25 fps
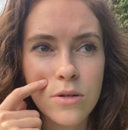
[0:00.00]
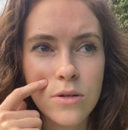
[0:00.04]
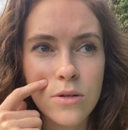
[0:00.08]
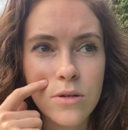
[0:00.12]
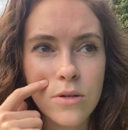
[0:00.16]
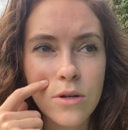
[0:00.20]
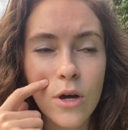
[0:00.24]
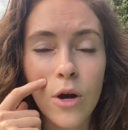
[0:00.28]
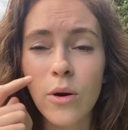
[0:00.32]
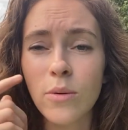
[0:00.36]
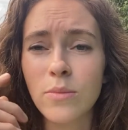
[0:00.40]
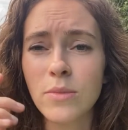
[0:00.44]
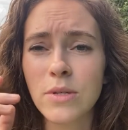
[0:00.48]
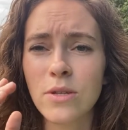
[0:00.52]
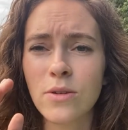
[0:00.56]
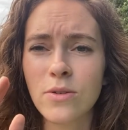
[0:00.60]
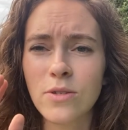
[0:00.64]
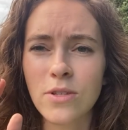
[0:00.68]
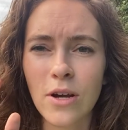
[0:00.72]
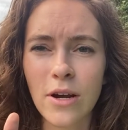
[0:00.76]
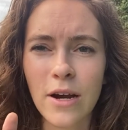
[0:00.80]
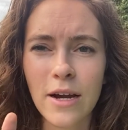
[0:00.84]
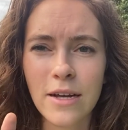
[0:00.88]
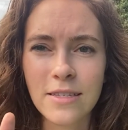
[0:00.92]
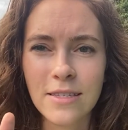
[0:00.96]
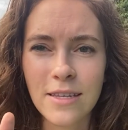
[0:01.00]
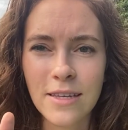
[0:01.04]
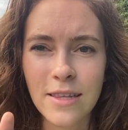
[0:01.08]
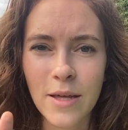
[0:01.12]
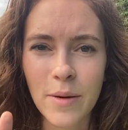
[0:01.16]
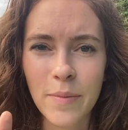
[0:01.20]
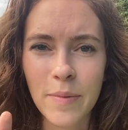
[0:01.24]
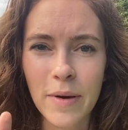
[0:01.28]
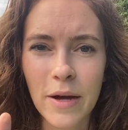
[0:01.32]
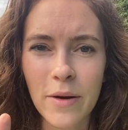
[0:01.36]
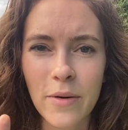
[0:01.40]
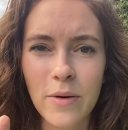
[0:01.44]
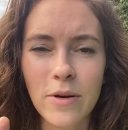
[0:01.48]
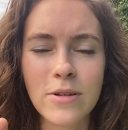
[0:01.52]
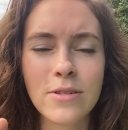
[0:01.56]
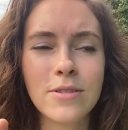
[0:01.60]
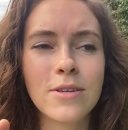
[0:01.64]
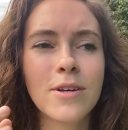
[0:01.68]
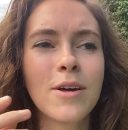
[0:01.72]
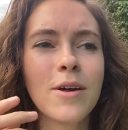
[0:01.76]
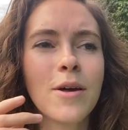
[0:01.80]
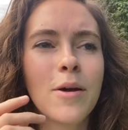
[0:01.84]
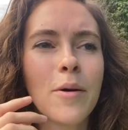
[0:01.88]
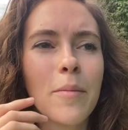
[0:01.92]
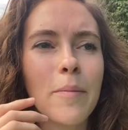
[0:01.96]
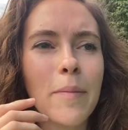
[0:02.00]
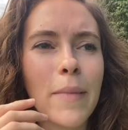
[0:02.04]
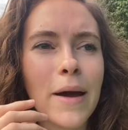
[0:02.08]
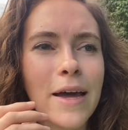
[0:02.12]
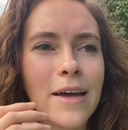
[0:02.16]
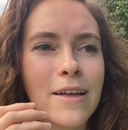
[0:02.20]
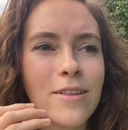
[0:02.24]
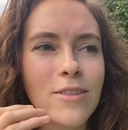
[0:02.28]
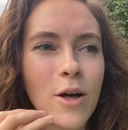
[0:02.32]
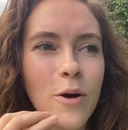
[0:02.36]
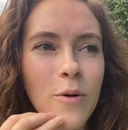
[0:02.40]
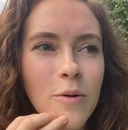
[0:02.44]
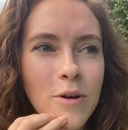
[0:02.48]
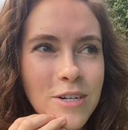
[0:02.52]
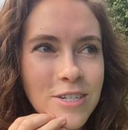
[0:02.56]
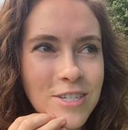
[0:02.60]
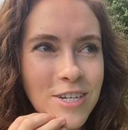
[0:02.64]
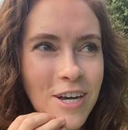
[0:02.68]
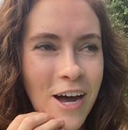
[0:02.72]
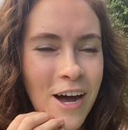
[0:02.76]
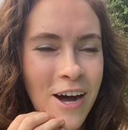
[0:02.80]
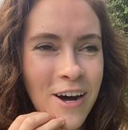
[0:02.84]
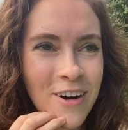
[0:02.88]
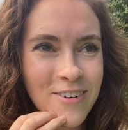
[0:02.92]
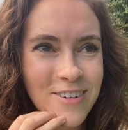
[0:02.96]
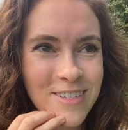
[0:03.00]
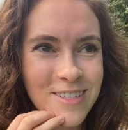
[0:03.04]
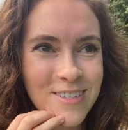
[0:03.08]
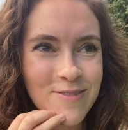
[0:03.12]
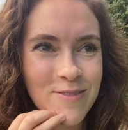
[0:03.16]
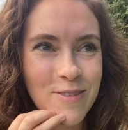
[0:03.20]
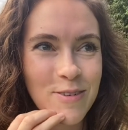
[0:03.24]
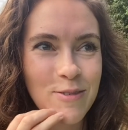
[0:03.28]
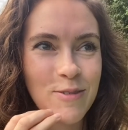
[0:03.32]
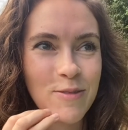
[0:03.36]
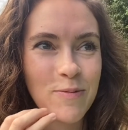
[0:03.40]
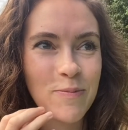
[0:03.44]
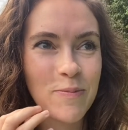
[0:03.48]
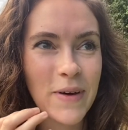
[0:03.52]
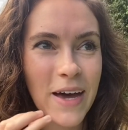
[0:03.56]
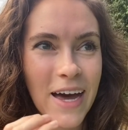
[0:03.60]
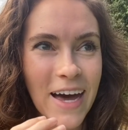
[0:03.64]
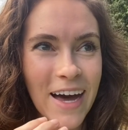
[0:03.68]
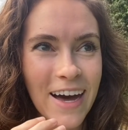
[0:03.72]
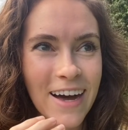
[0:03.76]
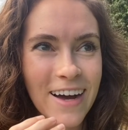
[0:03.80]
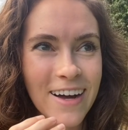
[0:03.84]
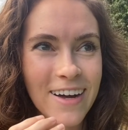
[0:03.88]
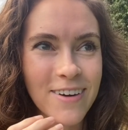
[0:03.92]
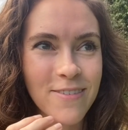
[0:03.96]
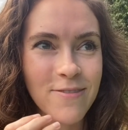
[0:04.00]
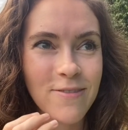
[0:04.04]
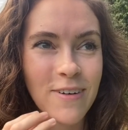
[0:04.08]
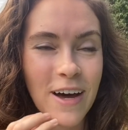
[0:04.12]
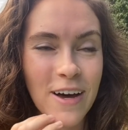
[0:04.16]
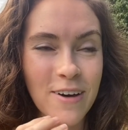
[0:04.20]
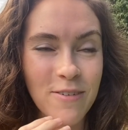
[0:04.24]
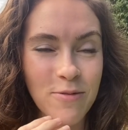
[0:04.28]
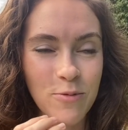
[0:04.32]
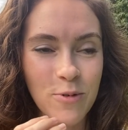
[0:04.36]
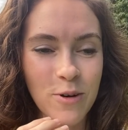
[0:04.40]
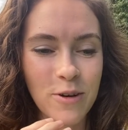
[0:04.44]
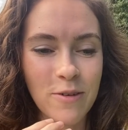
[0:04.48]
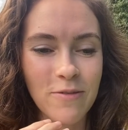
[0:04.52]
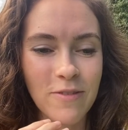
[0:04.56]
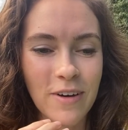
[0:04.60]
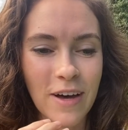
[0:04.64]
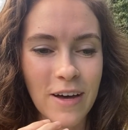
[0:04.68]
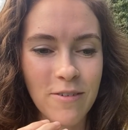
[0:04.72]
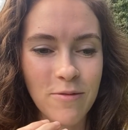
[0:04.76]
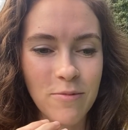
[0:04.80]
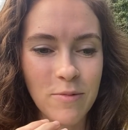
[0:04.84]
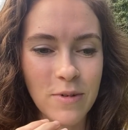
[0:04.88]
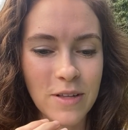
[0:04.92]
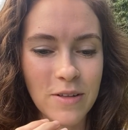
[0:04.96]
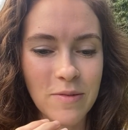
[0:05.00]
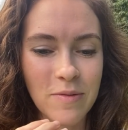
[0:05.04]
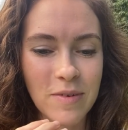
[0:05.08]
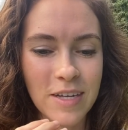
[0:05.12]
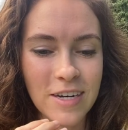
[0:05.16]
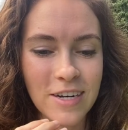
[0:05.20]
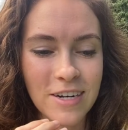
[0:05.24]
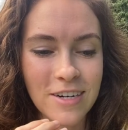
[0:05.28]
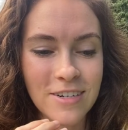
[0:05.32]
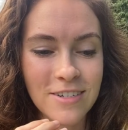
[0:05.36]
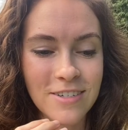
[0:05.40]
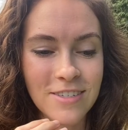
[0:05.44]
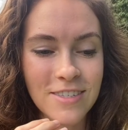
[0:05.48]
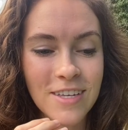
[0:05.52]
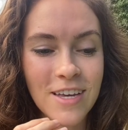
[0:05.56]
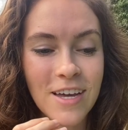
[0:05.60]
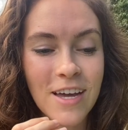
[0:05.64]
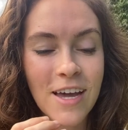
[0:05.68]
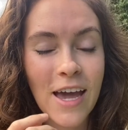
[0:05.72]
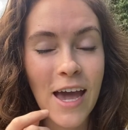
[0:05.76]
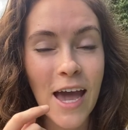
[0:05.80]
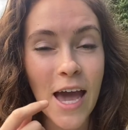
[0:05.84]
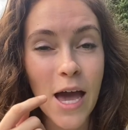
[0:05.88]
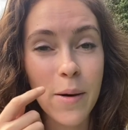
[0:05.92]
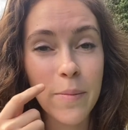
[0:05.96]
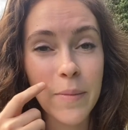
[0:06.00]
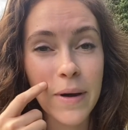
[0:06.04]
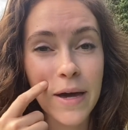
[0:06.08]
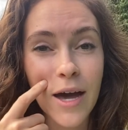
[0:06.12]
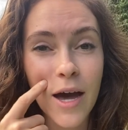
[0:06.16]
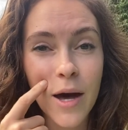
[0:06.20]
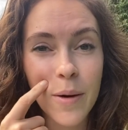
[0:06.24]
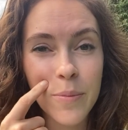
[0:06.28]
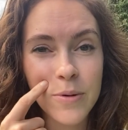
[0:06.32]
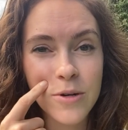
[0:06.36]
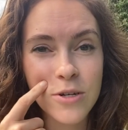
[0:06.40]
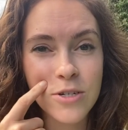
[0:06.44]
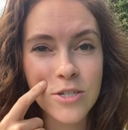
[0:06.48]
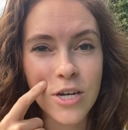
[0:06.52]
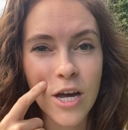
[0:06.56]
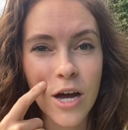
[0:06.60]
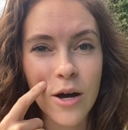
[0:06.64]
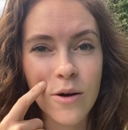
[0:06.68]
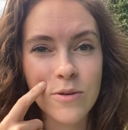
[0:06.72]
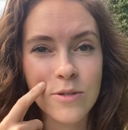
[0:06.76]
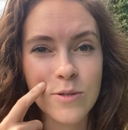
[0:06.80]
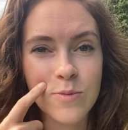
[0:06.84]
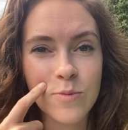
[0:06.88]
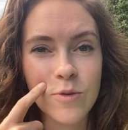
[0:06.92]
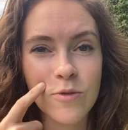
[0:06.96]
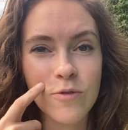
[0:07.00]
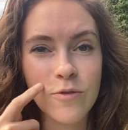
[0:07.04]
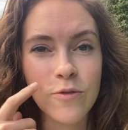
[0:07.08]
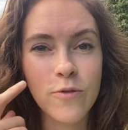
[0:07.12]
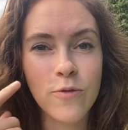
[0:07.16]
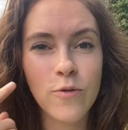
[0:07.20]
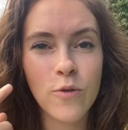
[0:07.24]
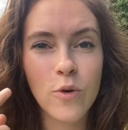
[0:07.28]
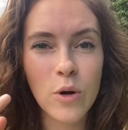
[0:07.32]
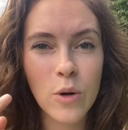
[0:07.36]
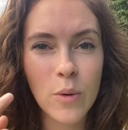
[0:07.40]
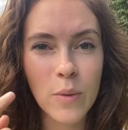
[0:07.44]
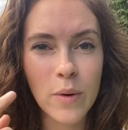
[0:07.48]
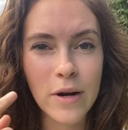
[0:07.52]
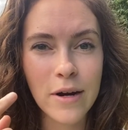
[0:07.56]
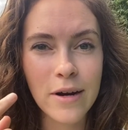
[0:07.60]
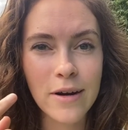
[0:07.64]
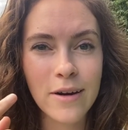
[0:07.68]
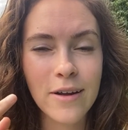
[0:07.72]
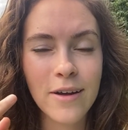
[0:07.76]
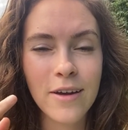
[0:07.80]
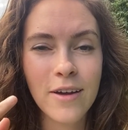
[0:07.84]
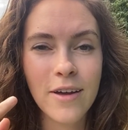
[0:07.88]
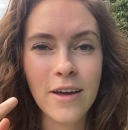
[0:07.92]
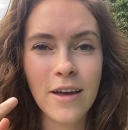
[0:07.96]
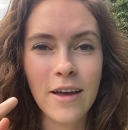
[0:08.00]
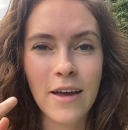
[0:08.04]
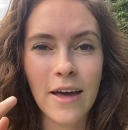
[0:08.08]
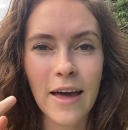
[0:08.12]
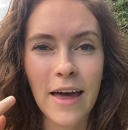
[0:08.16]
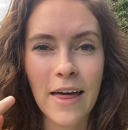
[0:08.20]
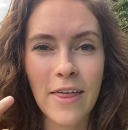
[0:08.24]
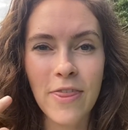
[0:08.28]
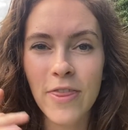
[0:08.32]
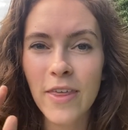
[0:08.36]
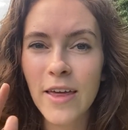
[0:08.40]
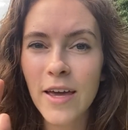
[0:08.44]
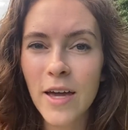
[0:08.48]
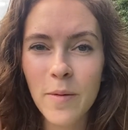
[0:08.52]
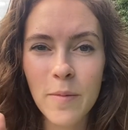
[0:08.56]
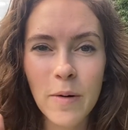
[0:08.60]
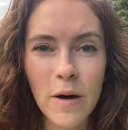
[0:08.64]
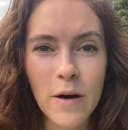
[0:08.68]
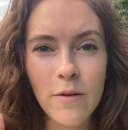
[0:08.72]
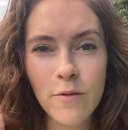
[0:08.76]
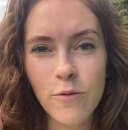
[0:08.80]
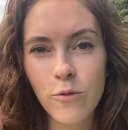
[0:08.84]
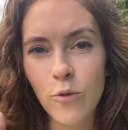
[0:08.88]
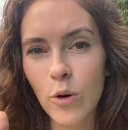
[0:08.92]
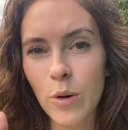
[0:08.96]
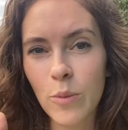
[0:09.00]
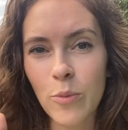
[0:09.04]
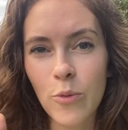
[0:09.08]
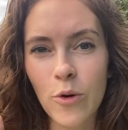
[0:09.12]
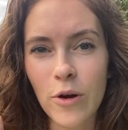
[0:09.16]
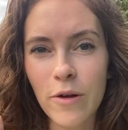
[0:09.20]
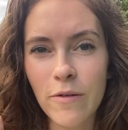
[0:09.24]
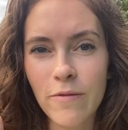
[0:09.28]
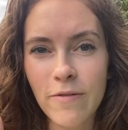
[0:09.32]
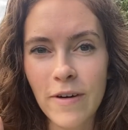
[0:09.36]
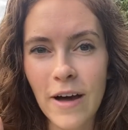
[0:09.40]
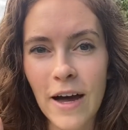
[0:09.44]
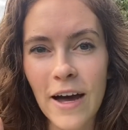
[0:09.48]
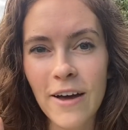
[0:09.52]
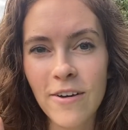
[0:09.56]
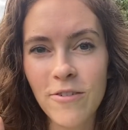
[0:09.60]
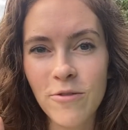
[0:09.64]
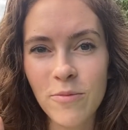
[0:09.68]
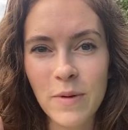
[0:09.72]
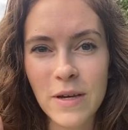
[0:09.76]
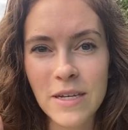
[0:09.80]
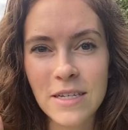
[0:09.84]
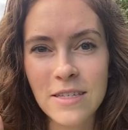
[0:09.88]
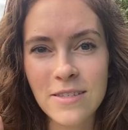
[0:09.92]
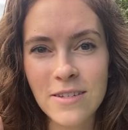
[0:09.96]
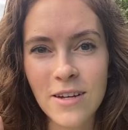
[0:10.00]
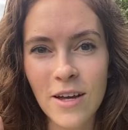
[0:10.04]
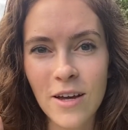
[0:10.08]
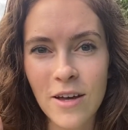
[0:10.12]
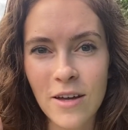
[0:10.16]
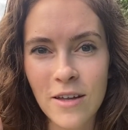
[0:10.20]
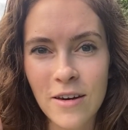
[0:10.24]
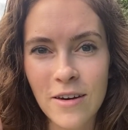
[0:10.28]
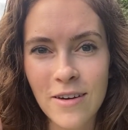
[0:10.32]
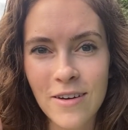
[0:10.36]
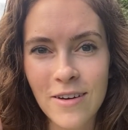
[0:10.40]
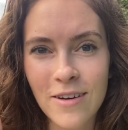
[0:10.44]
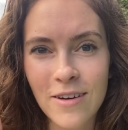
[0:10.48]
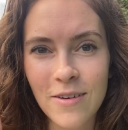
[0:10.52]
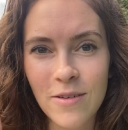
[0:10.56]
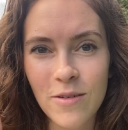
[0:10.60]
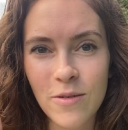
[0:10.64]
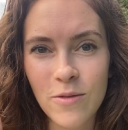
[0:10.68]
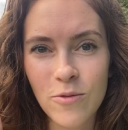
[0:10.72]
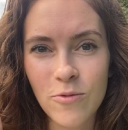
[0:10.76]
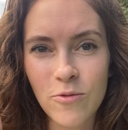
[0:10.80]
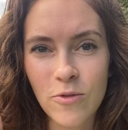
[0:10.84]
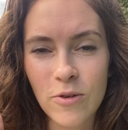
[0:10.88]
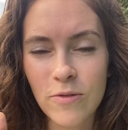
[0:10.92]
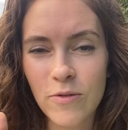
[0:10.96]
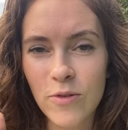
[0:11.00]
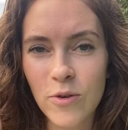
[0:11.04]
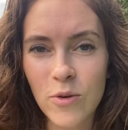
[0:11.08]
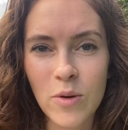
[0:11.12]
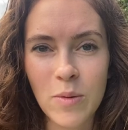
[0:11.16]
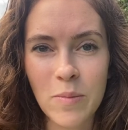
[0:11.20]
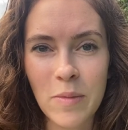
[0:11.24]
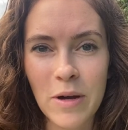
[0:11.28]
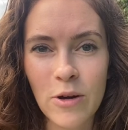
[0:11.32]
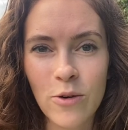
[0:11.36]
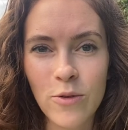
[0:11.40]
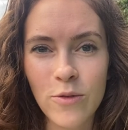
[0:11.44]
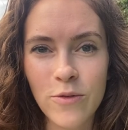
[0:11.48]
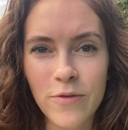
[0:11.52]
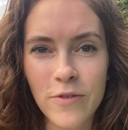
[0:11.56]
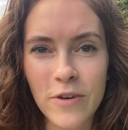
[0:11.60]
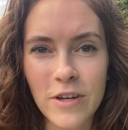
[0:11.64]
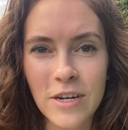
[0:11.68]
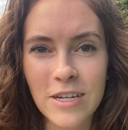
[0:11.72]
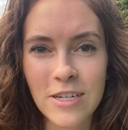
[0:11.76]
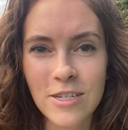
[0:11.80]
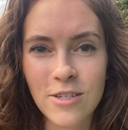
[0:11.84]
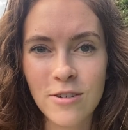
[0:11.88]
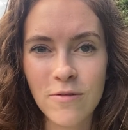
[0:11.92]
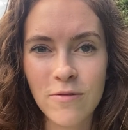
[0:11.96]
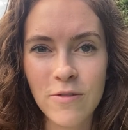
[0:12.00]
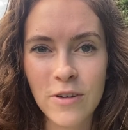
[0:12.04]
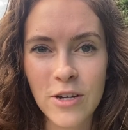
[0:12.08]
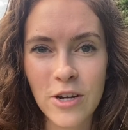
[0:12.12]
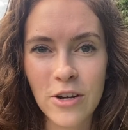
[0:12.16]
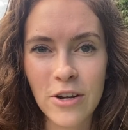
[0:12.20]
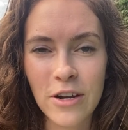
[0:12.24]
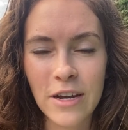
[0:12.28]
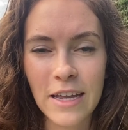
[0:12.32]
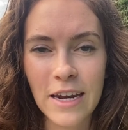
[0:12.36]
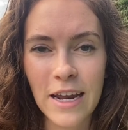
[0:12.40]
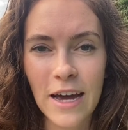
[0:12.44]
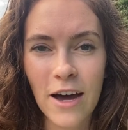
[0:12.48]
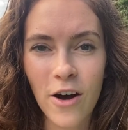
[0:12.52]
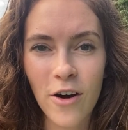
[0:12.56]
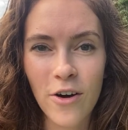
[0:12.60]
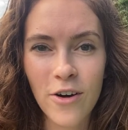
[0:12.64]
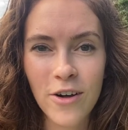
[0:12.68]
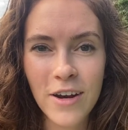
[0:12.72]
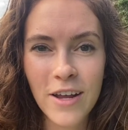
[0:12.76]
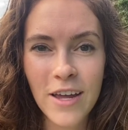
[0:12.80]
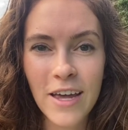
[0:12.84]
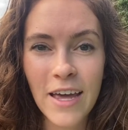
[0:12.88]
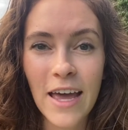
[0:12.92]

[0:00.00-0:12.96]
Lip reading: oh, I'm so sorry, I said that backwards. My lower jaw was moved back 5.5 millimeters, and my upper jaw was moved forward, I think about 4.5, based on reviewing my old footage and figuring it out.